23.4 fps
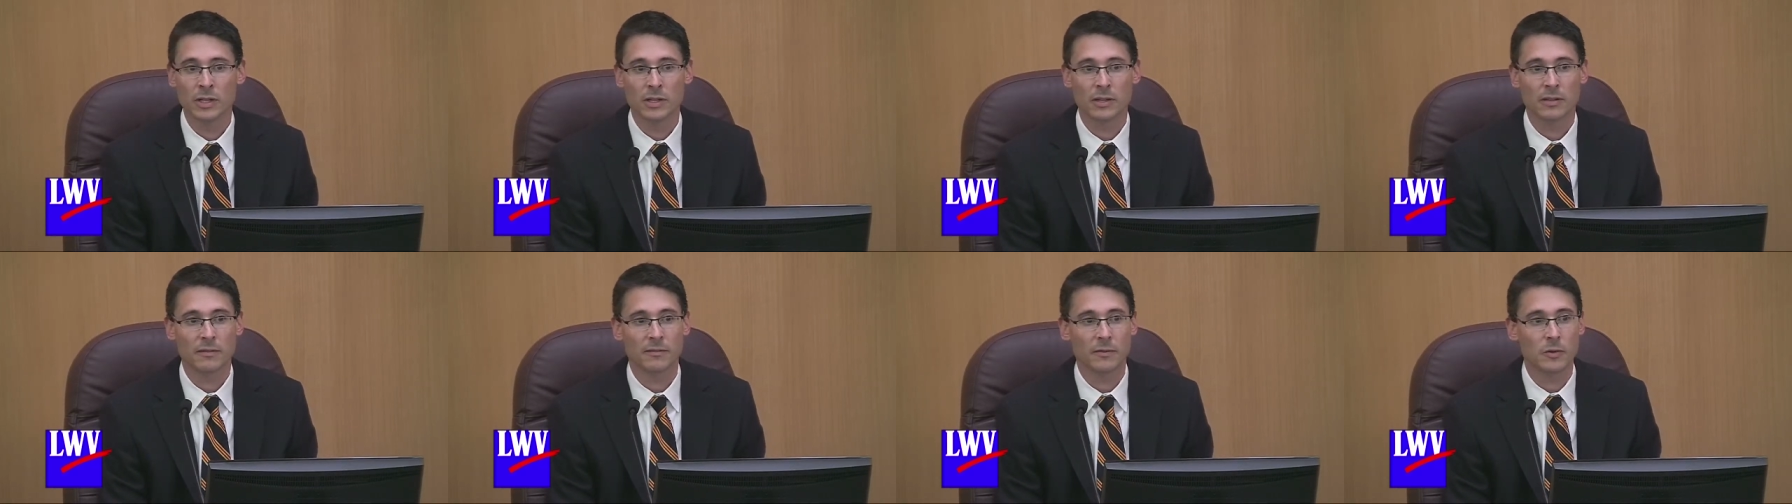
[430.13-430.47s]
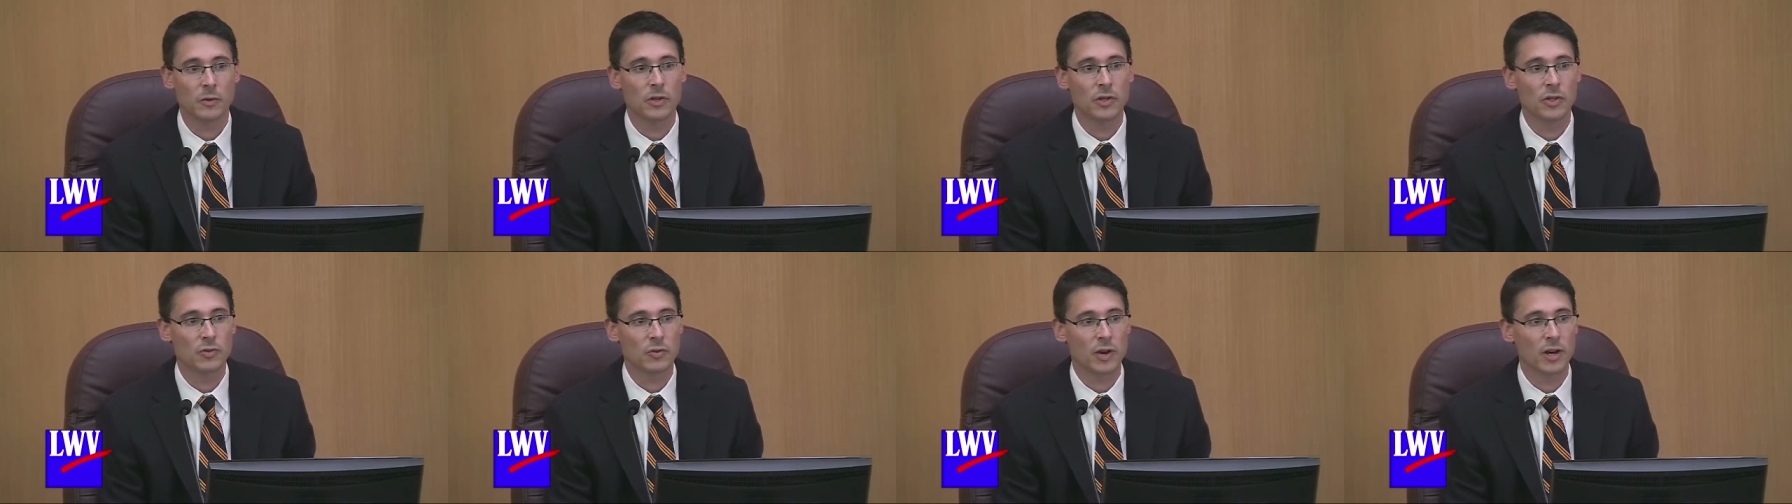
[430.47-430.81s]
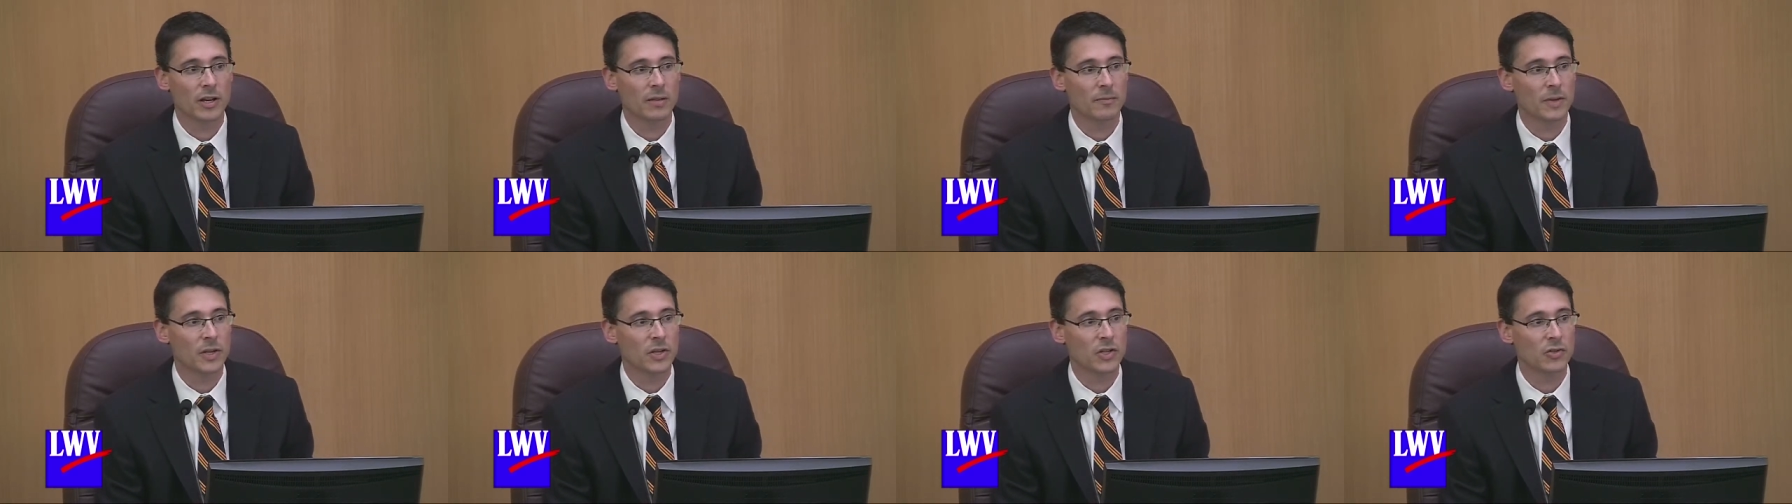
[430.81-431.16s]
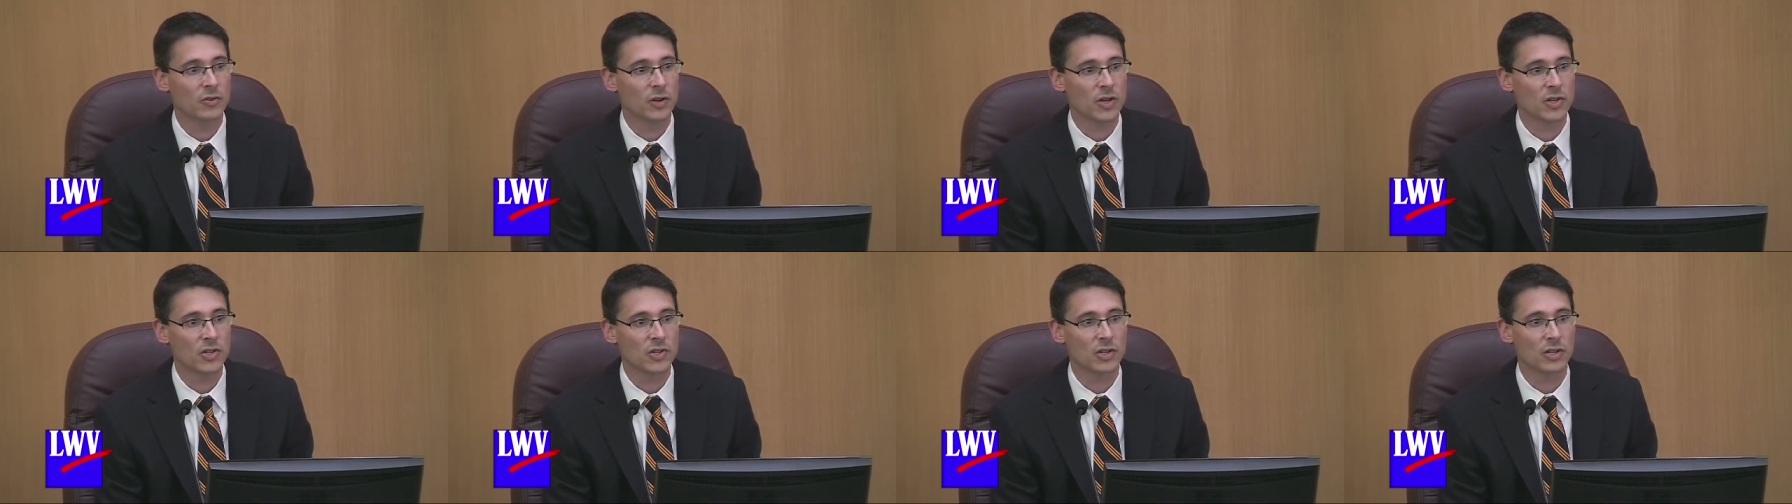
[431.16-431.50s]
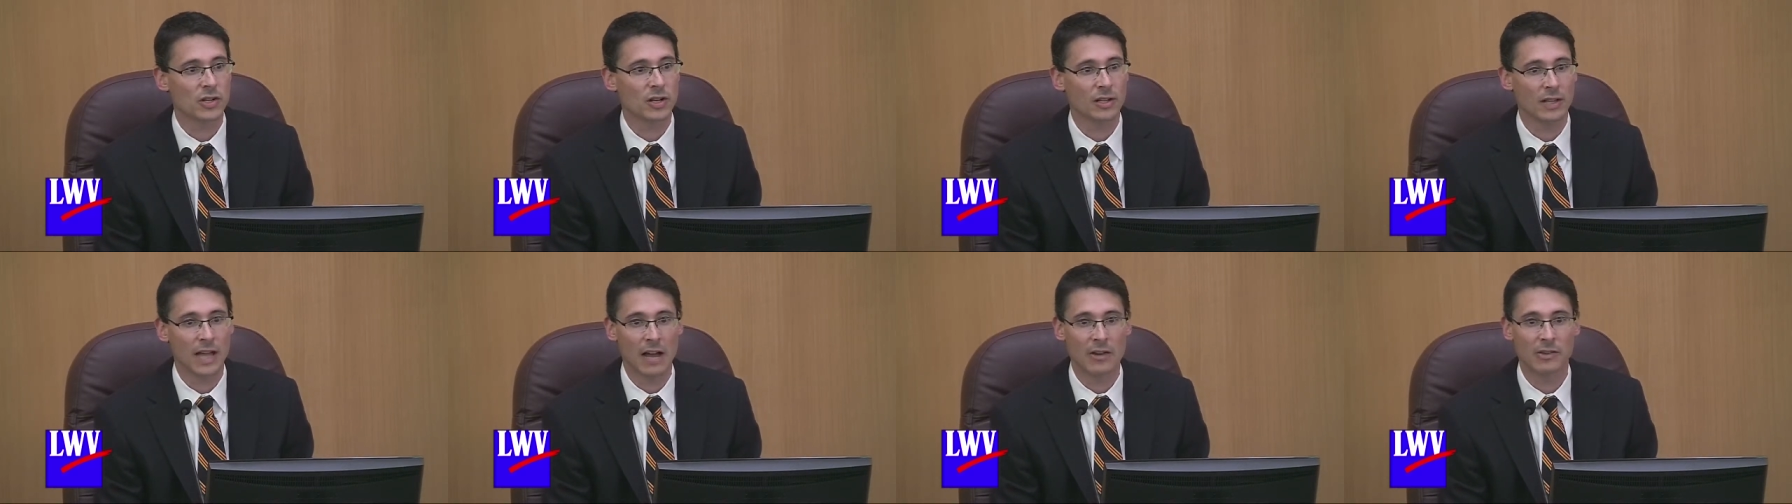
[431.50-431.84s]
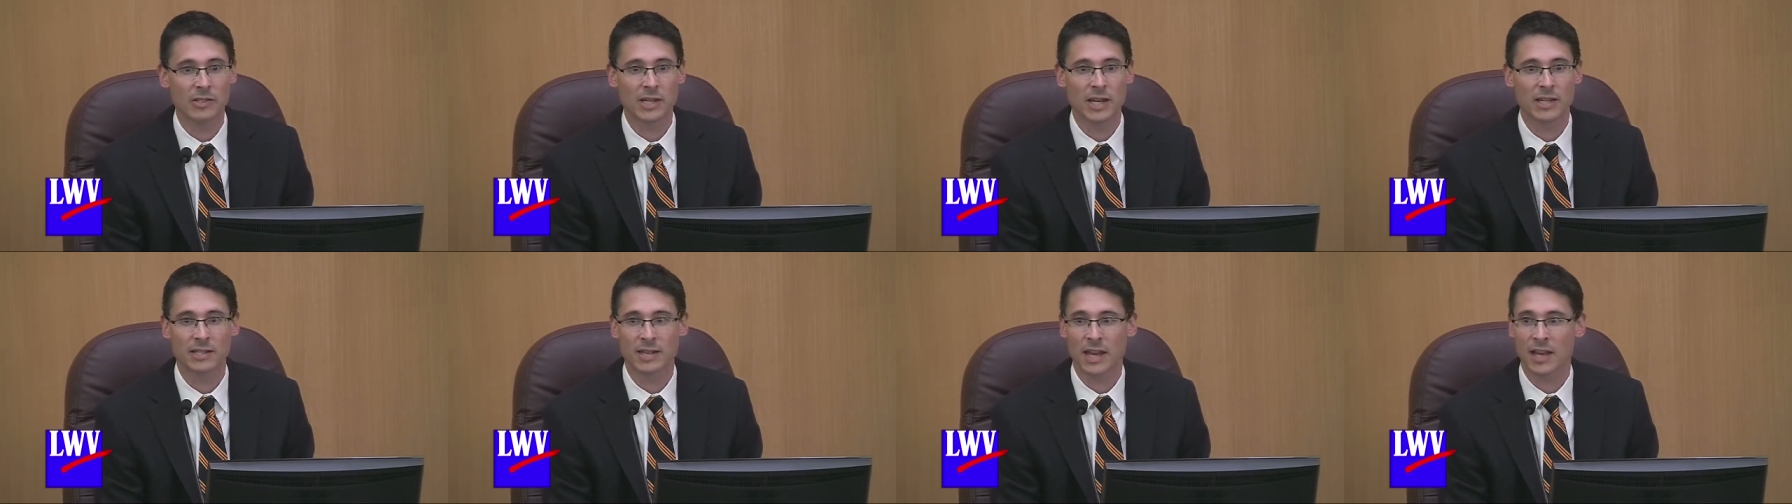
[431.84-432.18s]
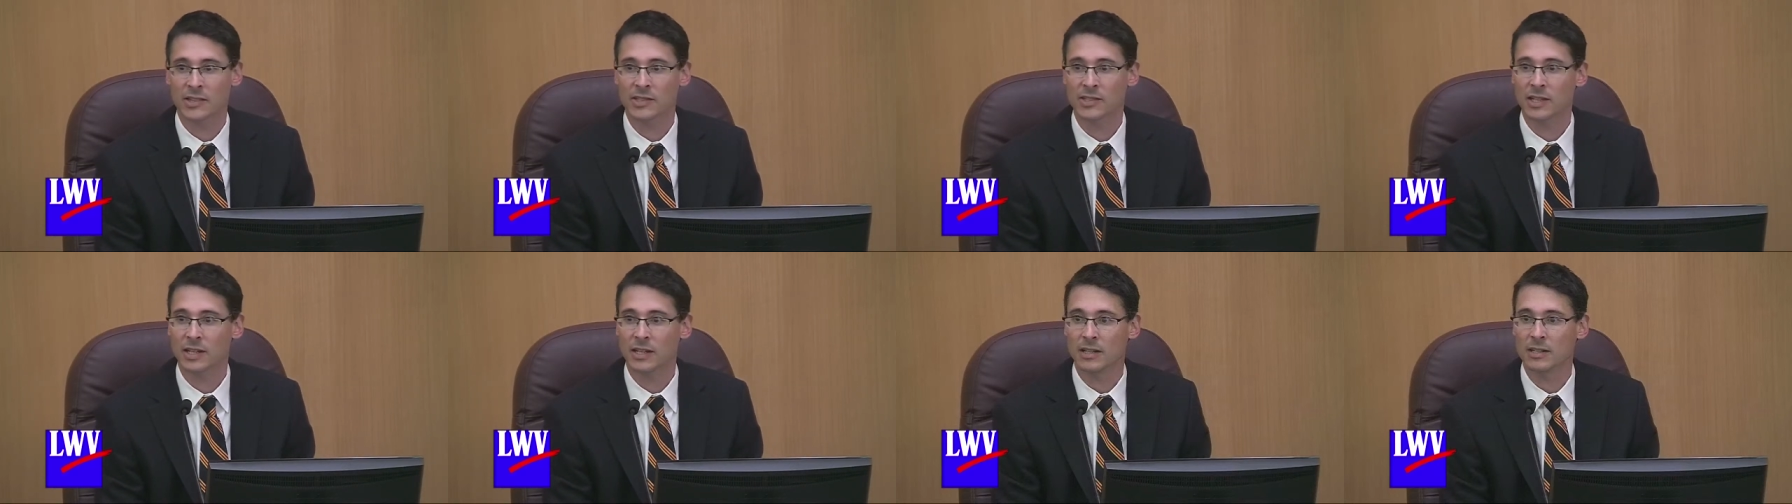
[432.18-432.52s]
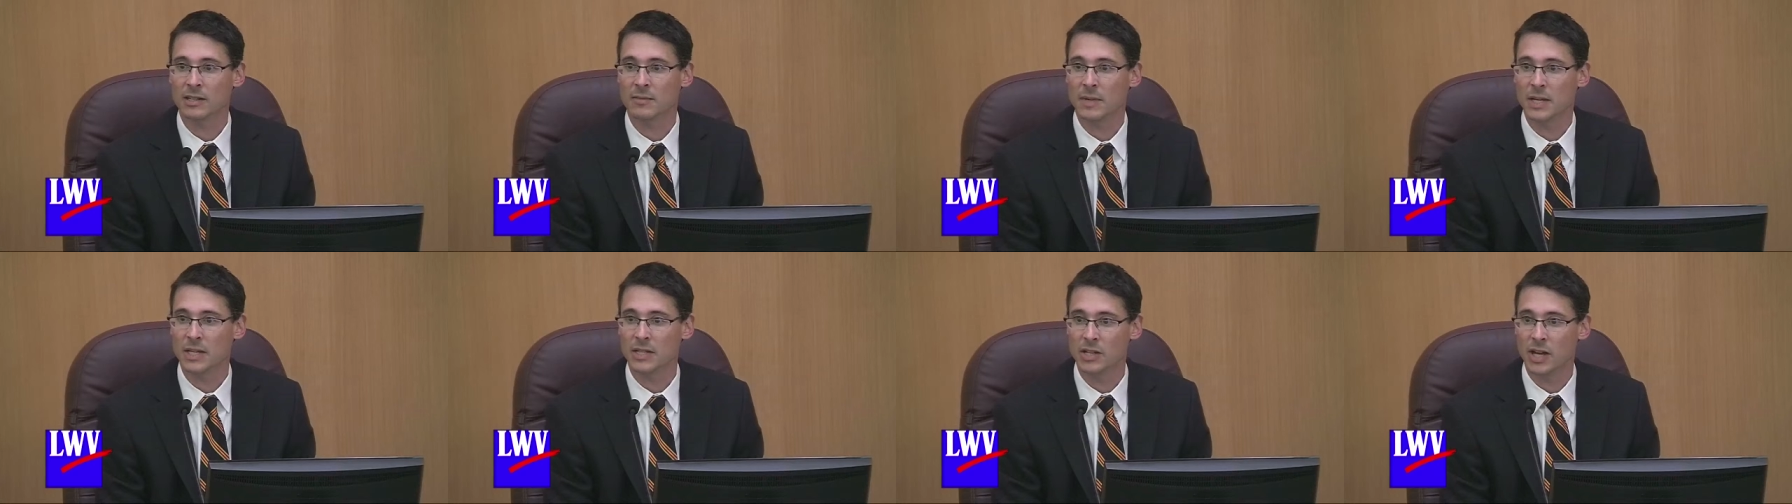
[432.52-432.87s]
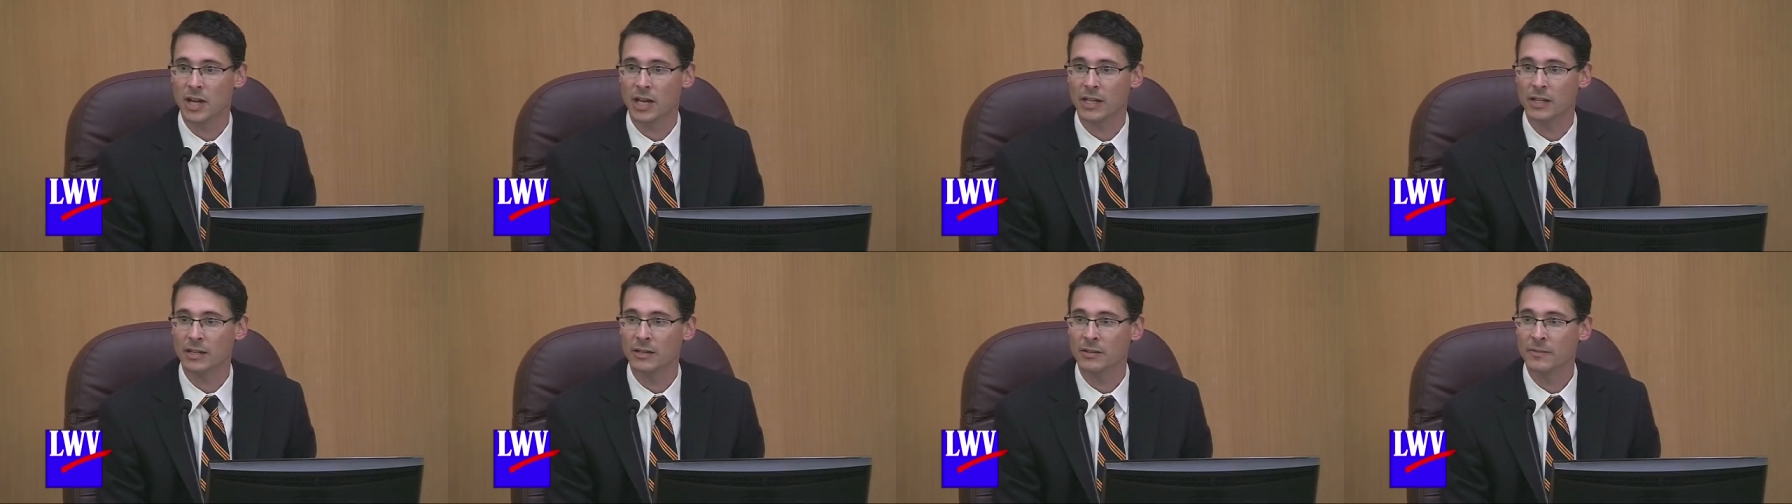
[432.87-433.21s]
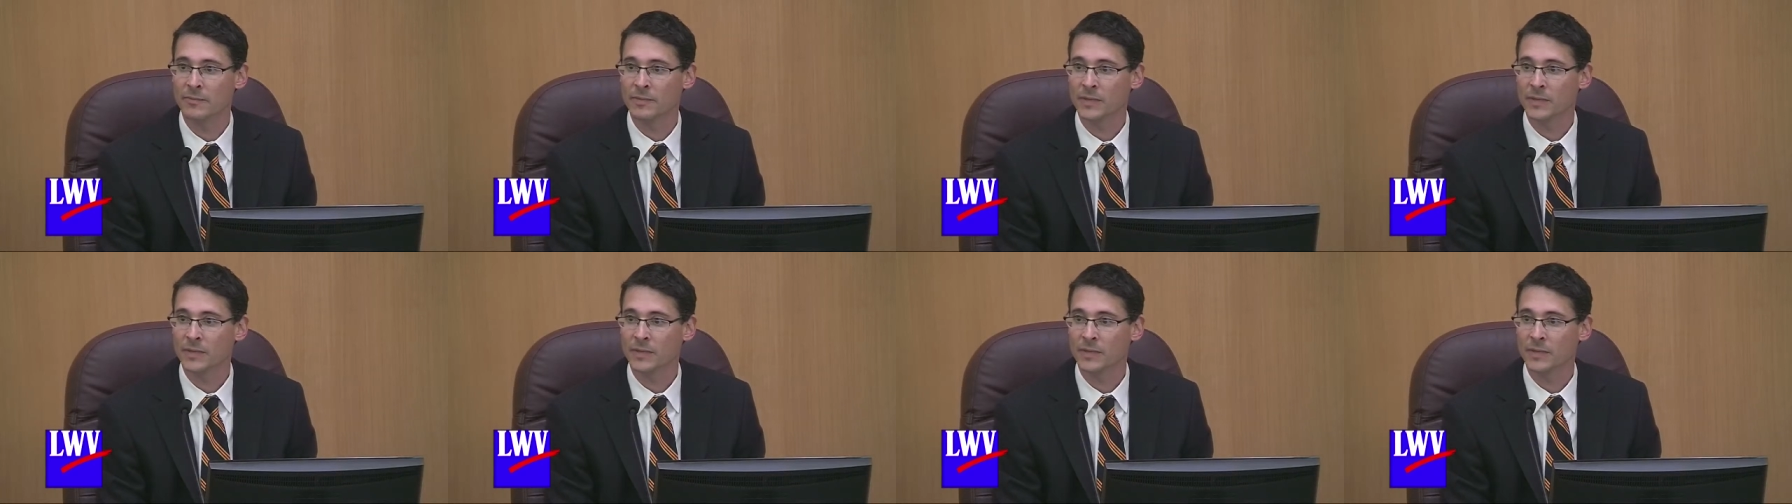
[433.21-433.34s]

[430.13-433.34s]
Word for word: the Food and Drug Administration allows that testing to be done